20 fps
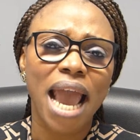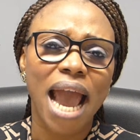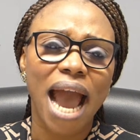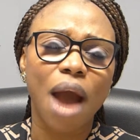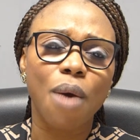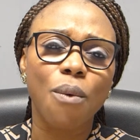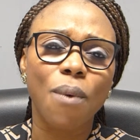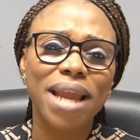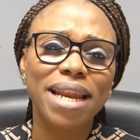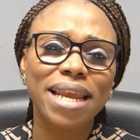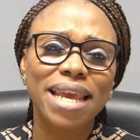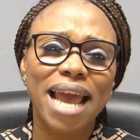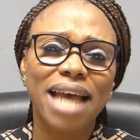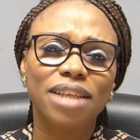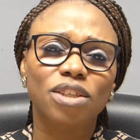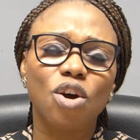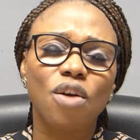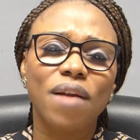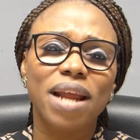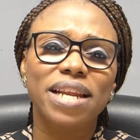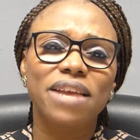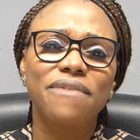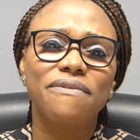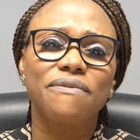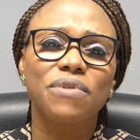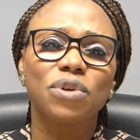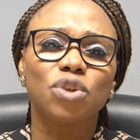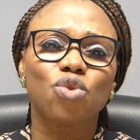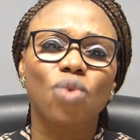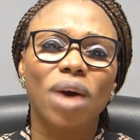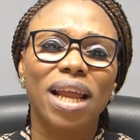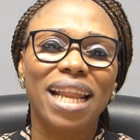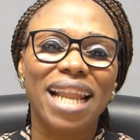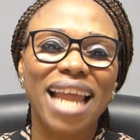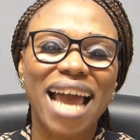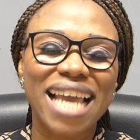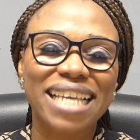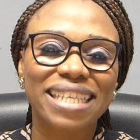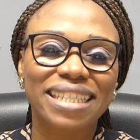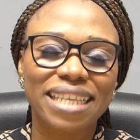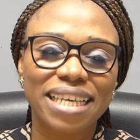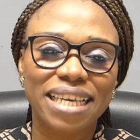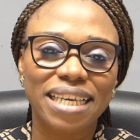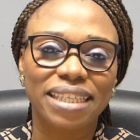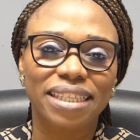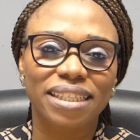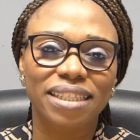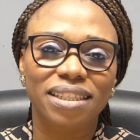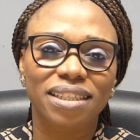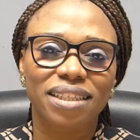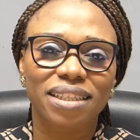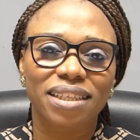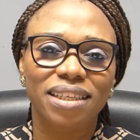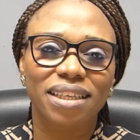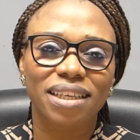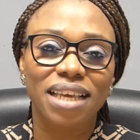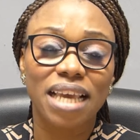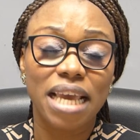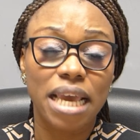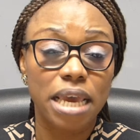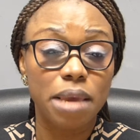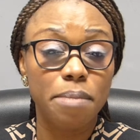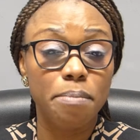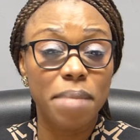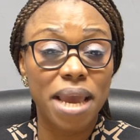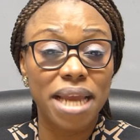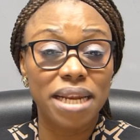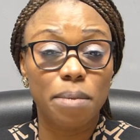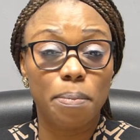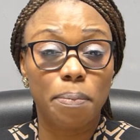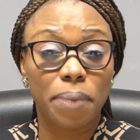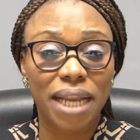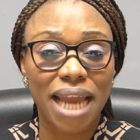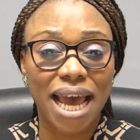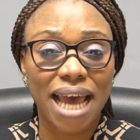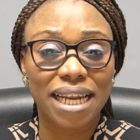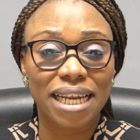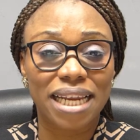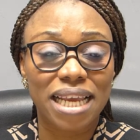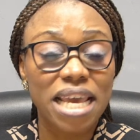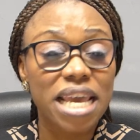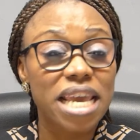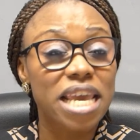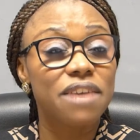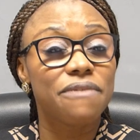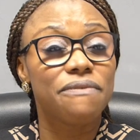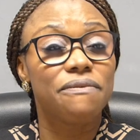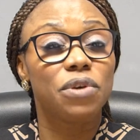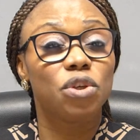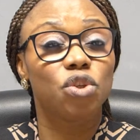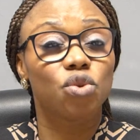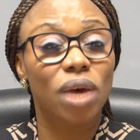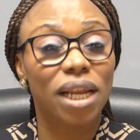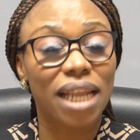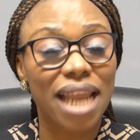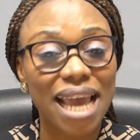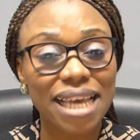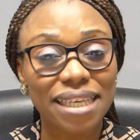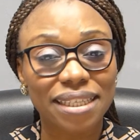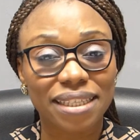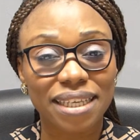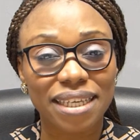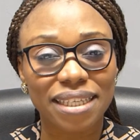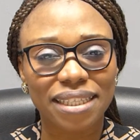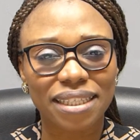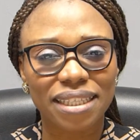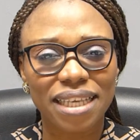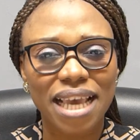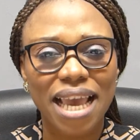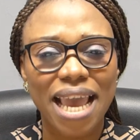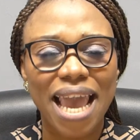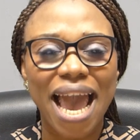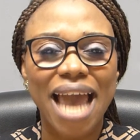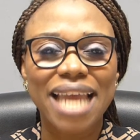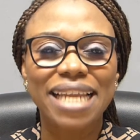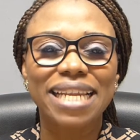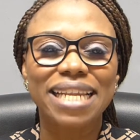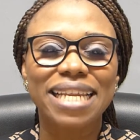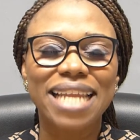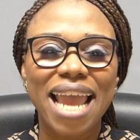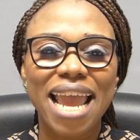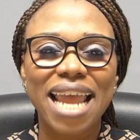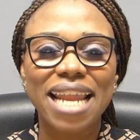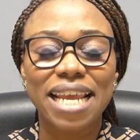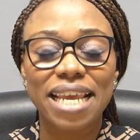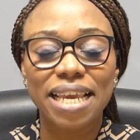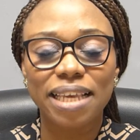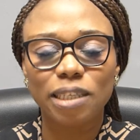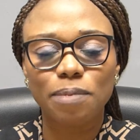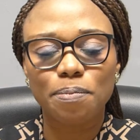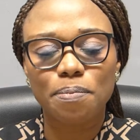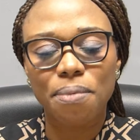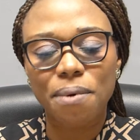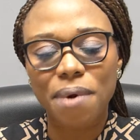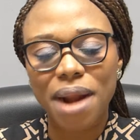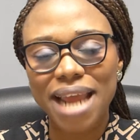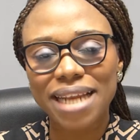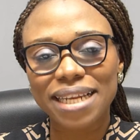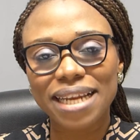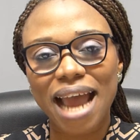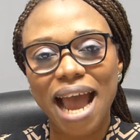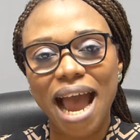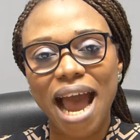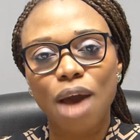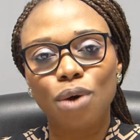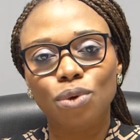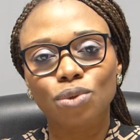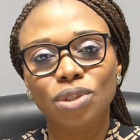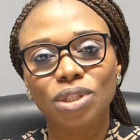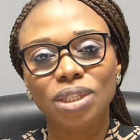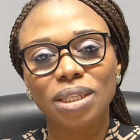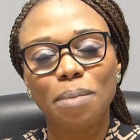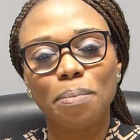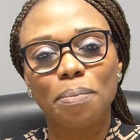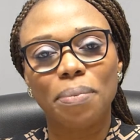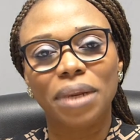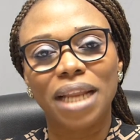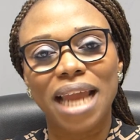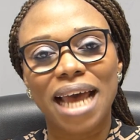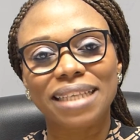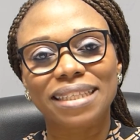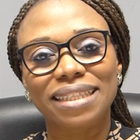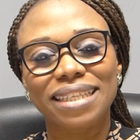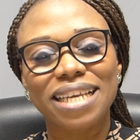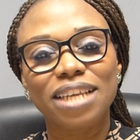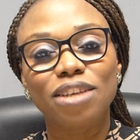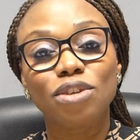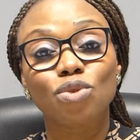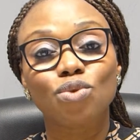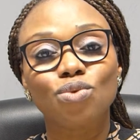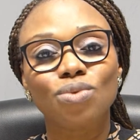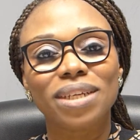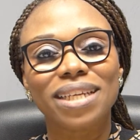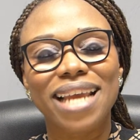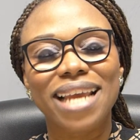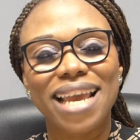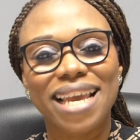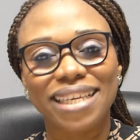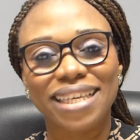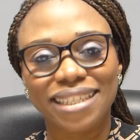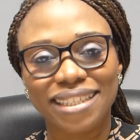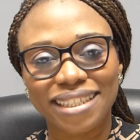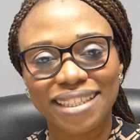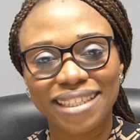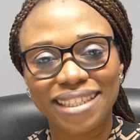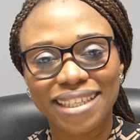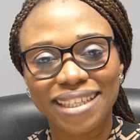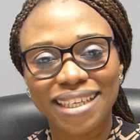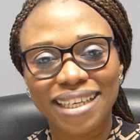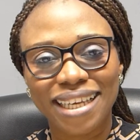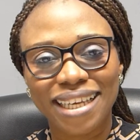And when he has already visualized it, he made a plan, he visualized it, and then he spread out the plans into days.